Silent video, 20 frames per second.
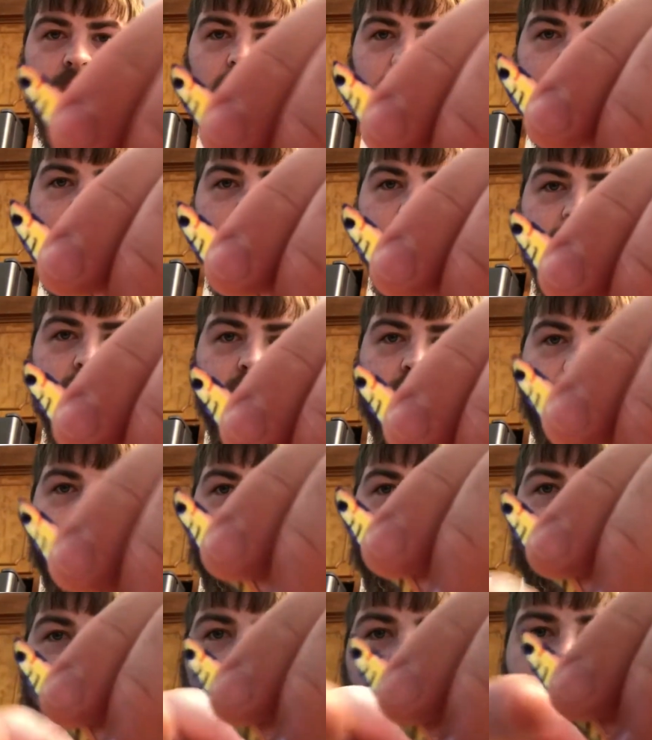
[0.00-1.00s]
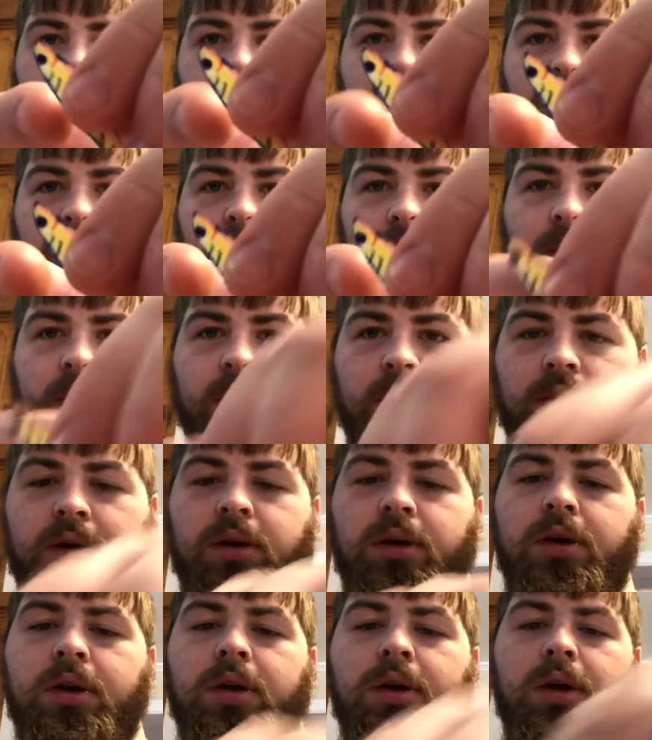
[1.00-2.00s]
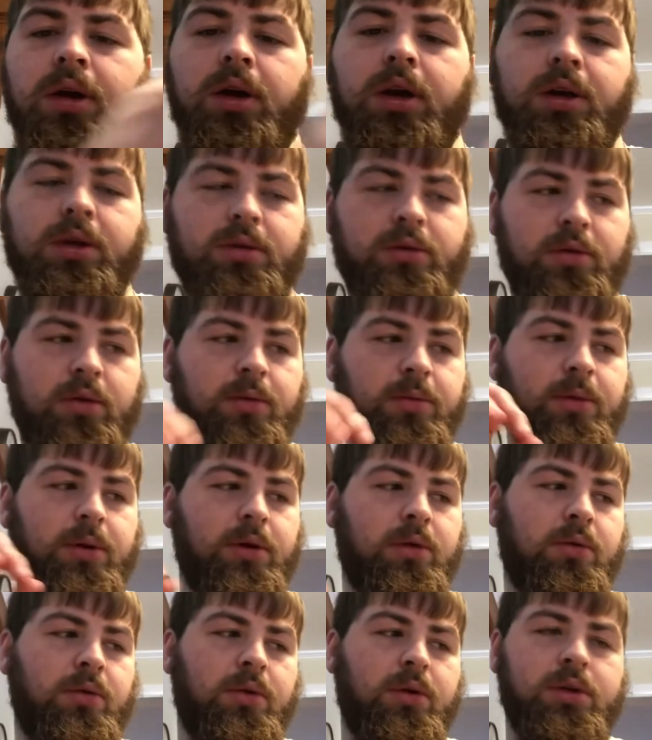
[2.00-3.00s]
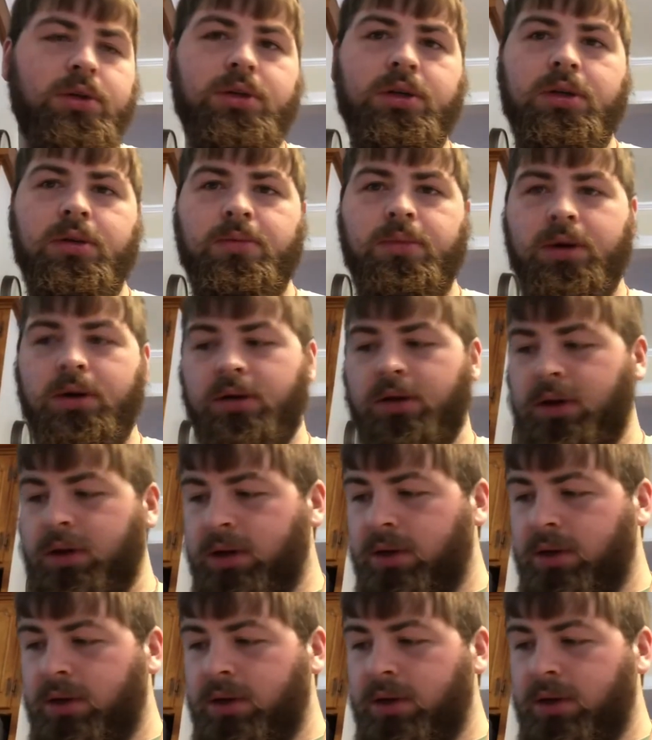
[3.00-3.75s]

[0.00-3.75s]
on there, on the top of here, and a little bit of orange on the belly.